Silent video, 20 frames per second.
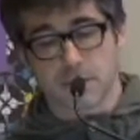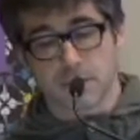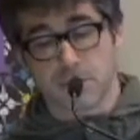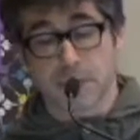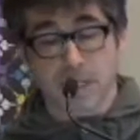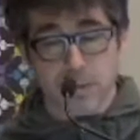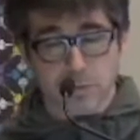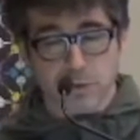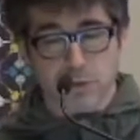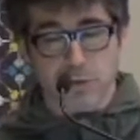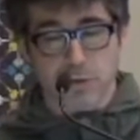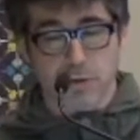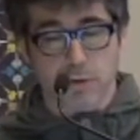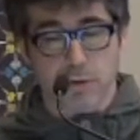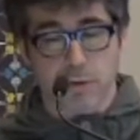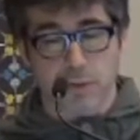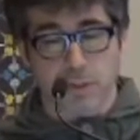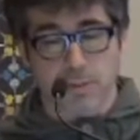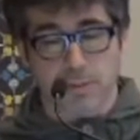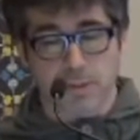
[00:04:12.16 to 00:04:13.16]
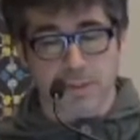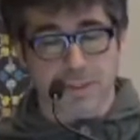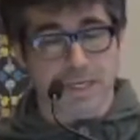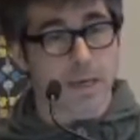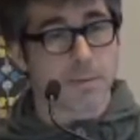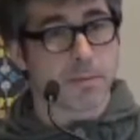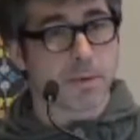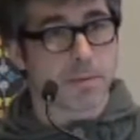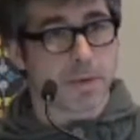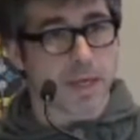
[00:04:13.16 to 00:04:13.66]
mutual agreement,
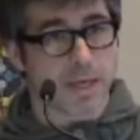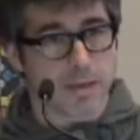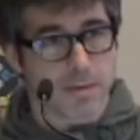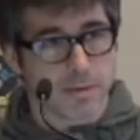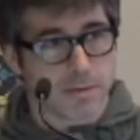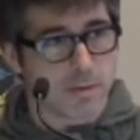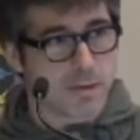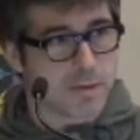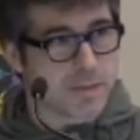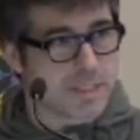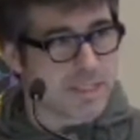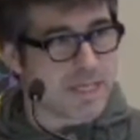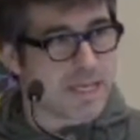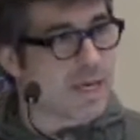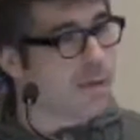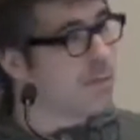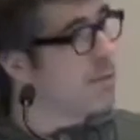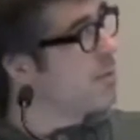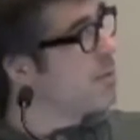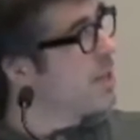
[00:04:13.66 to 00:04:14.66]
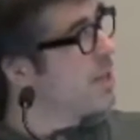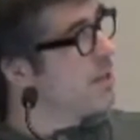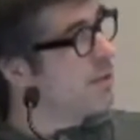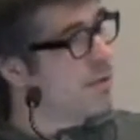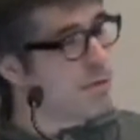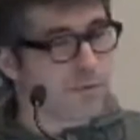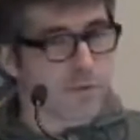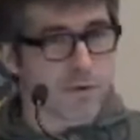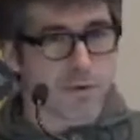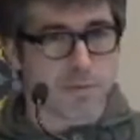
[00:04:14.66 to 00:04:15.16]
MMA. You're going to see MMA
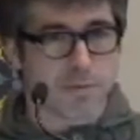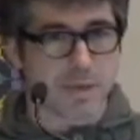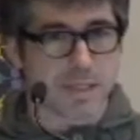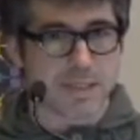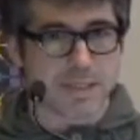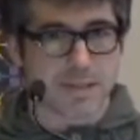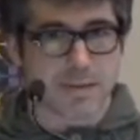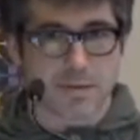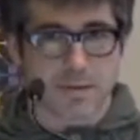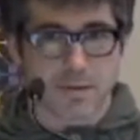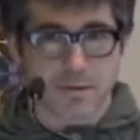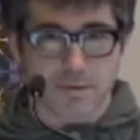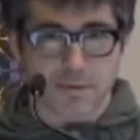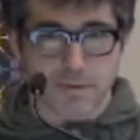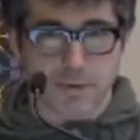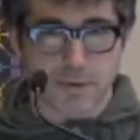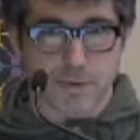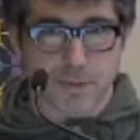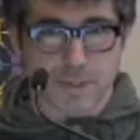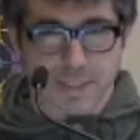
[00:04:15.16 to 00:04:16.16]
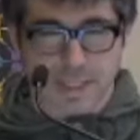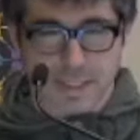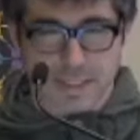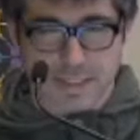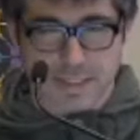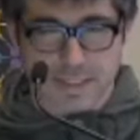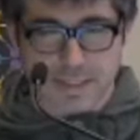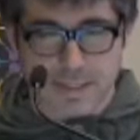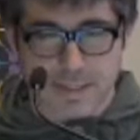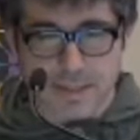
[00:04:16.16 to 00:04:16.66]
all over the place in the following
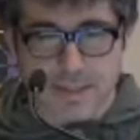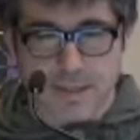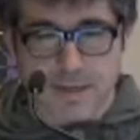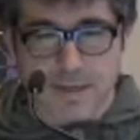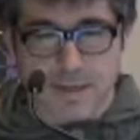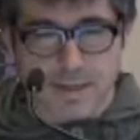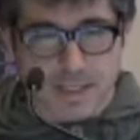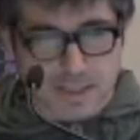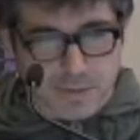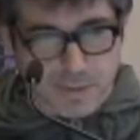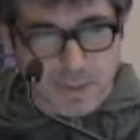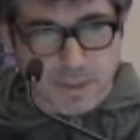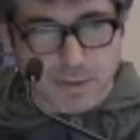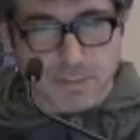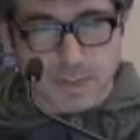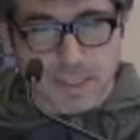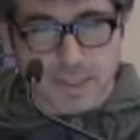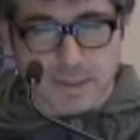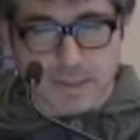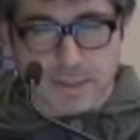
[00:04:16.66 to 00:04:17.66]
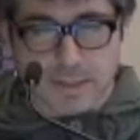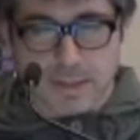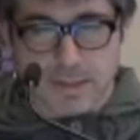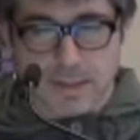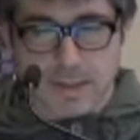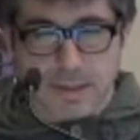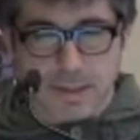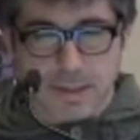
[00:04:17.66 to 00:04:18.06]
slides. That's what it means.